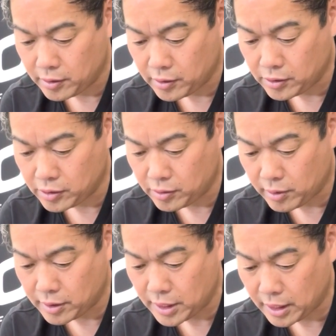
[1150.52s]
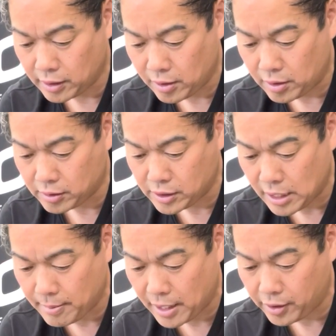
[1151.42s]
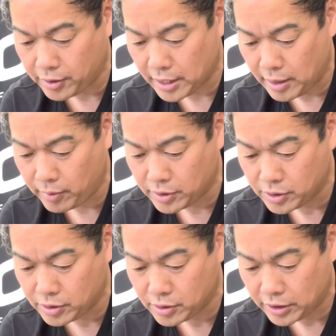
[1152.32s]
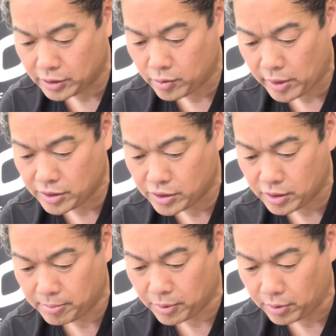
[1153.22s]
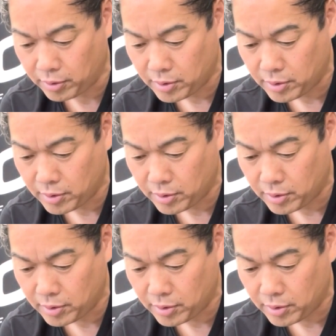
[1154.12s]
I don't want to take a long time out of your day when this is actually quite simple.